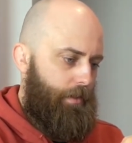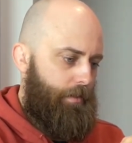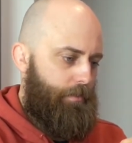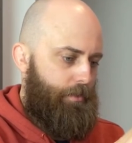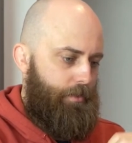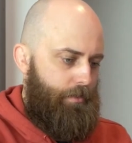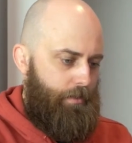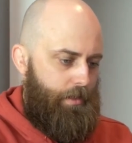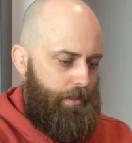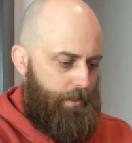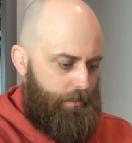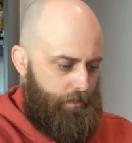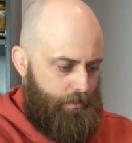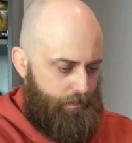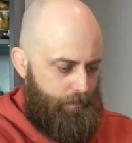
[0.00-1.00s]
Just
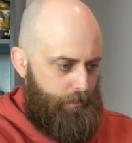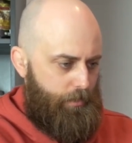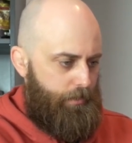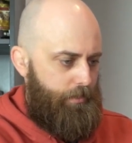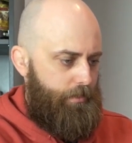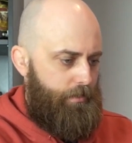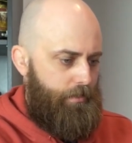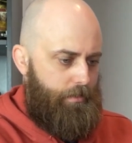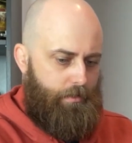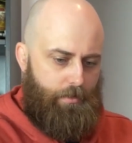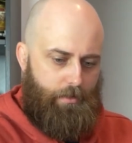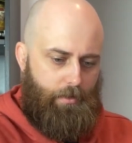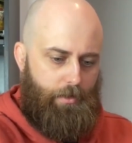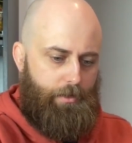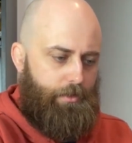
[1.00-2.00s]
getting some moss
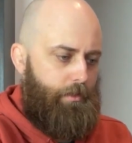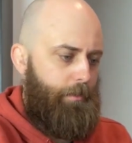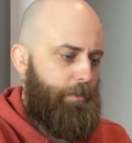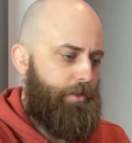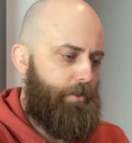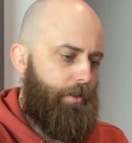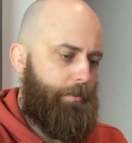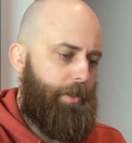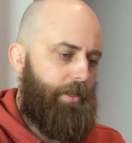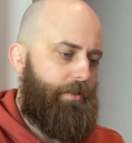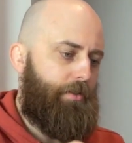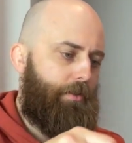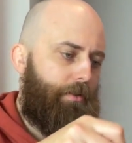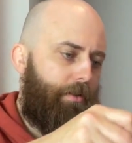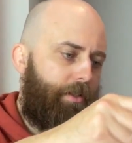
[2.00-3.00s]
closer up the top here
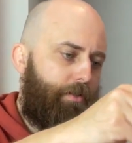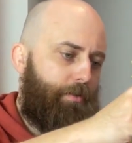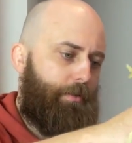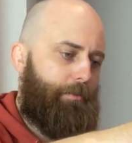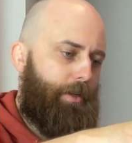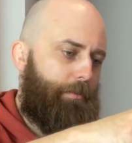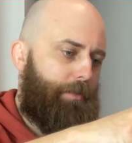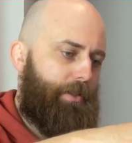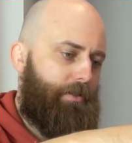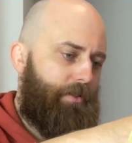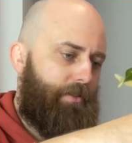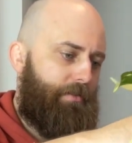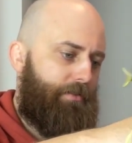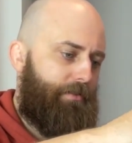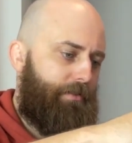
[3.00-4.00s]
too. This one might be
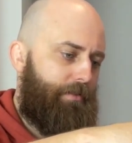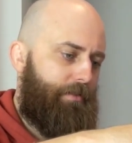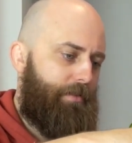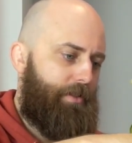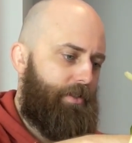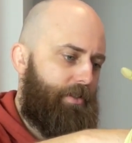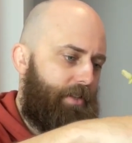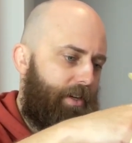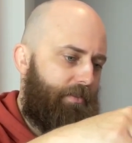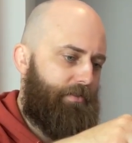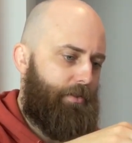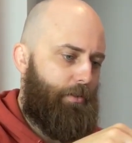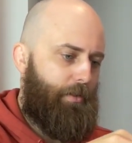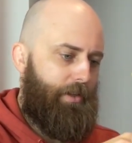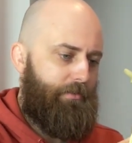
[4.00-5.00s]
sort of
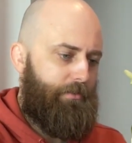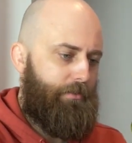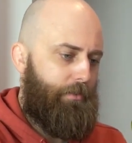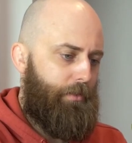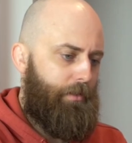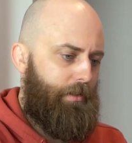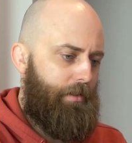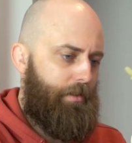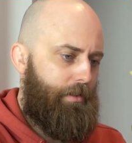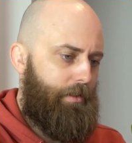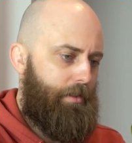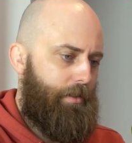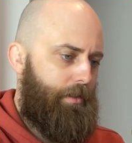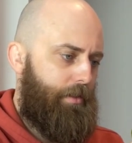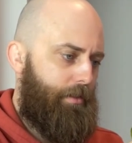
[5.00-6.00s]
stuffed quite full.
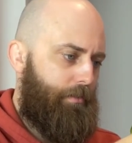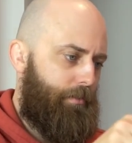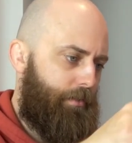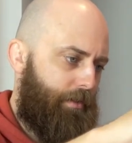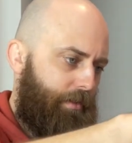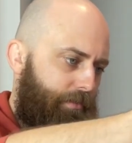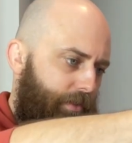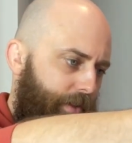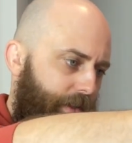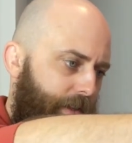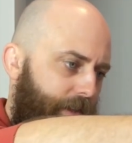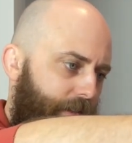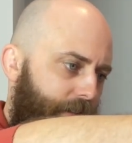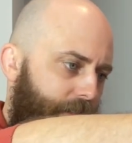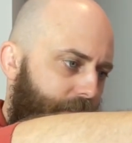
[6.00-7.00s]
Wondering if I can
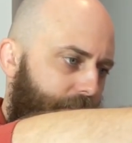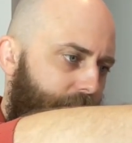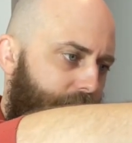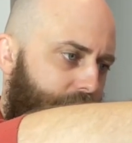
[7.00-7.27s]
get these